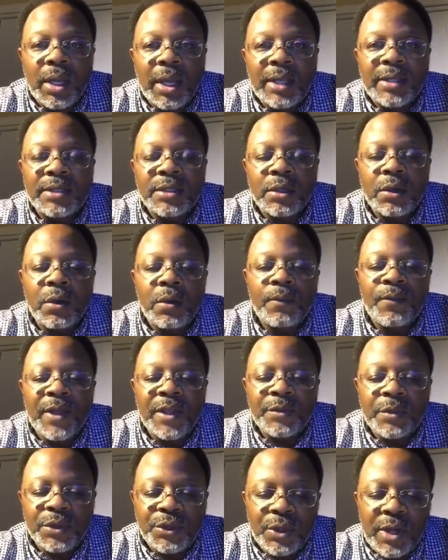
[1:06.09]
And so
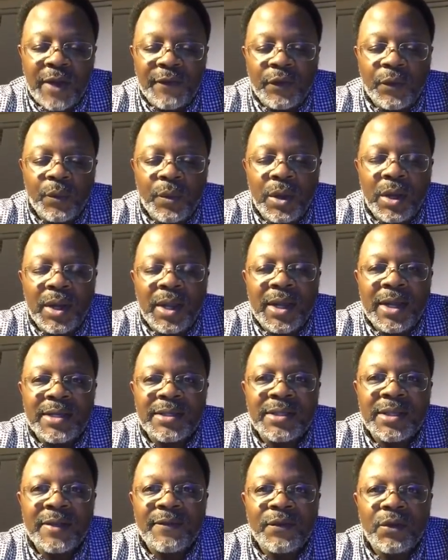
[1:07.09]
that's what you have to
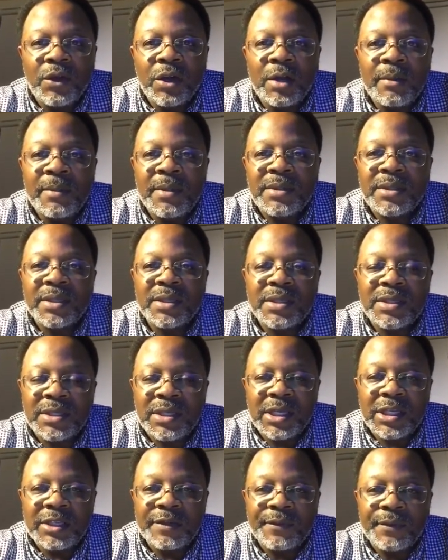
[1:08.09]
realize, that if you're going to be
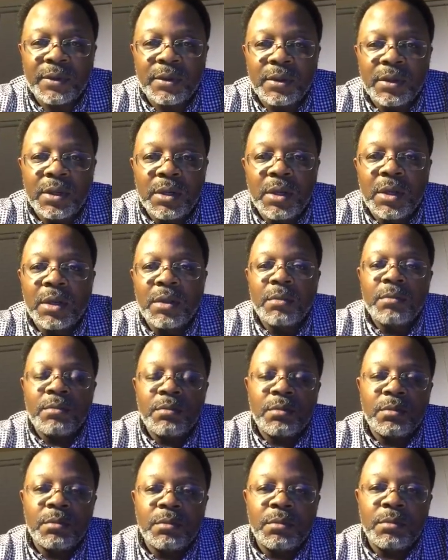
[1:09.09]
successful,
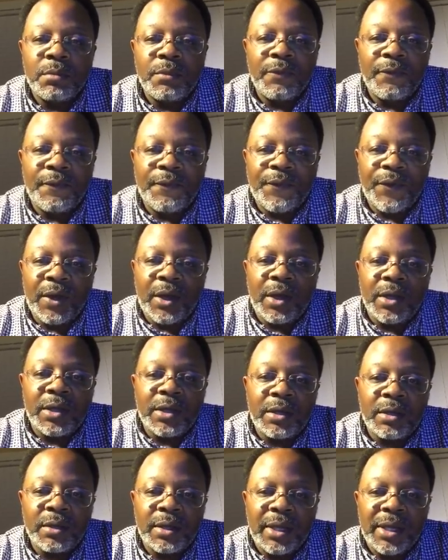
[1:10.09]

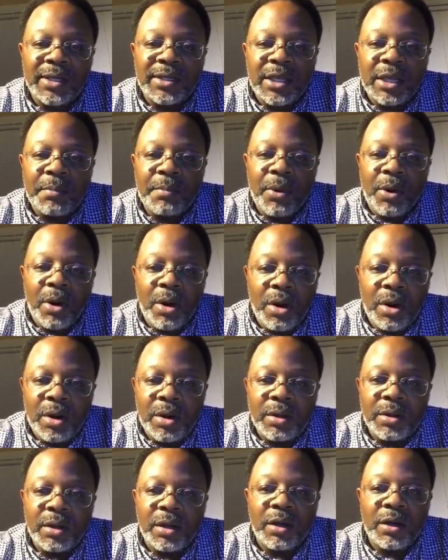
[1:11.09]
failure is a
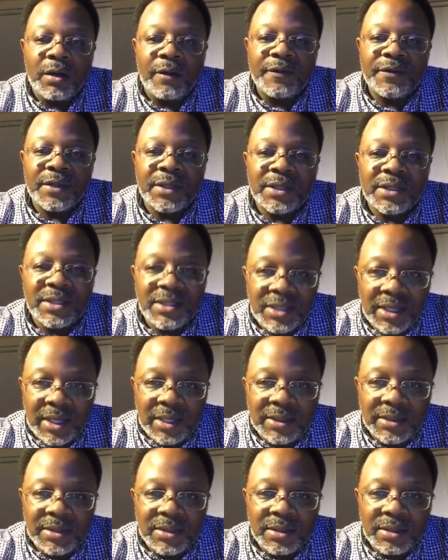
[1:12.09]
part of
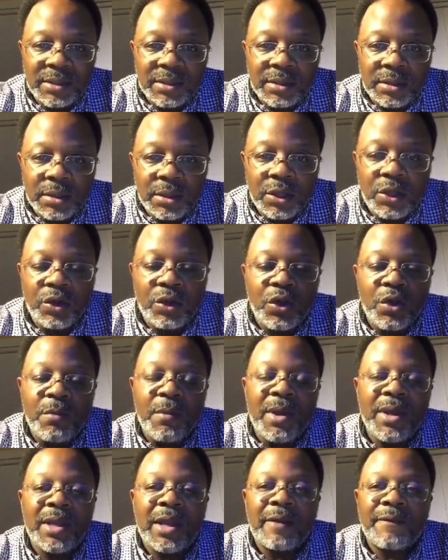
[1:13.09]
success. You
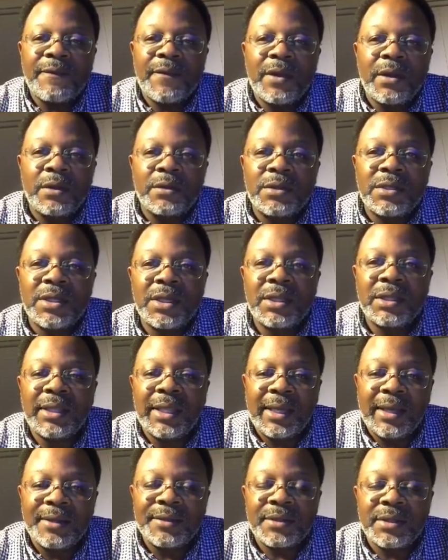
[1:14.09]
may not fail
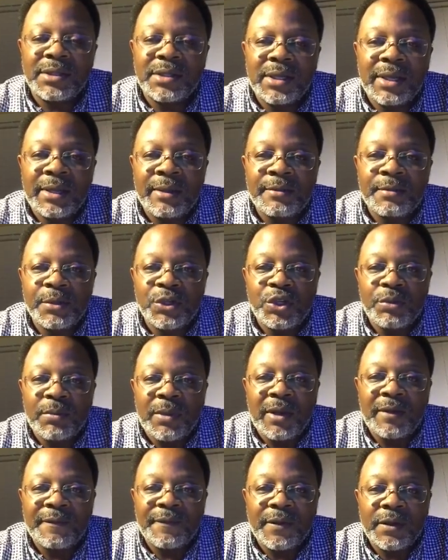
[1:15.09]
10,000 times, but you
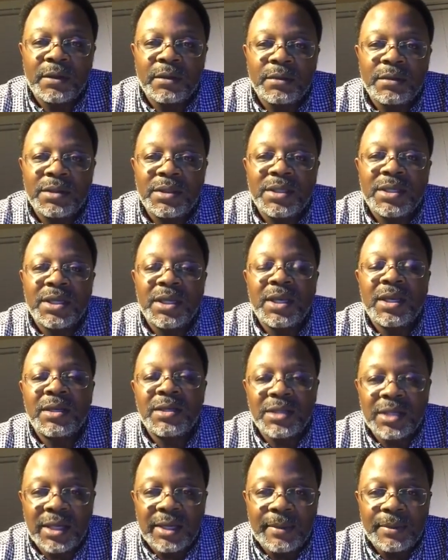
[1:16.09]
might fail
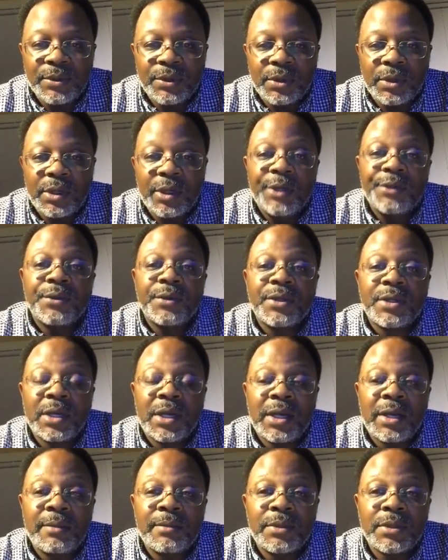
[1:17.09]
10 times or 100
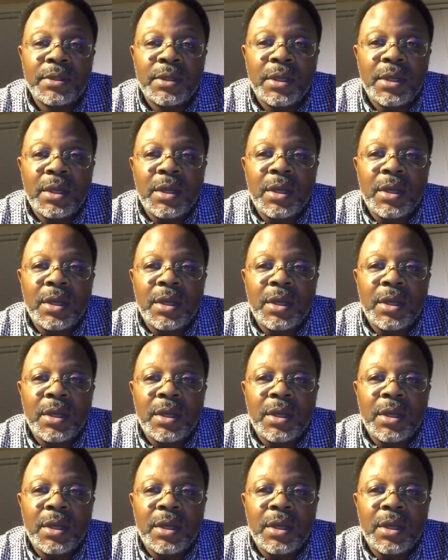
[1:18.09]
times.